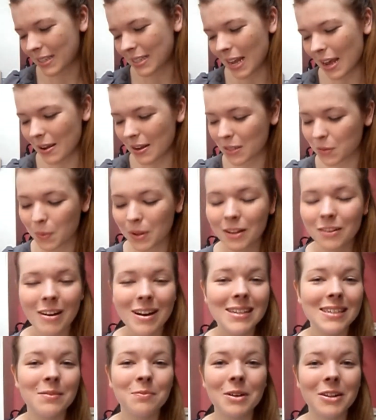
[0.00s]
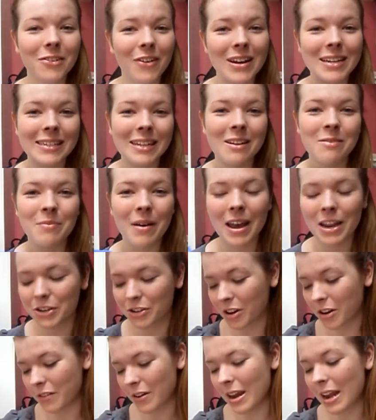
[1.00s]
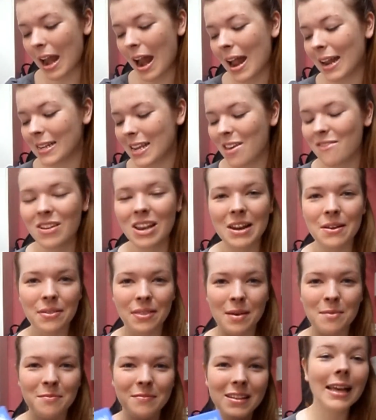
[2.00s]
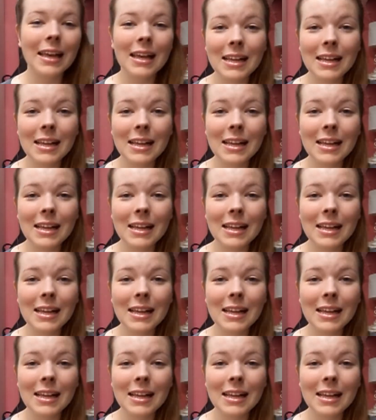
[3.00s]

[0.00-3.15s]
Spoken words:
So it's Will Grayson by John Green and David Luthen.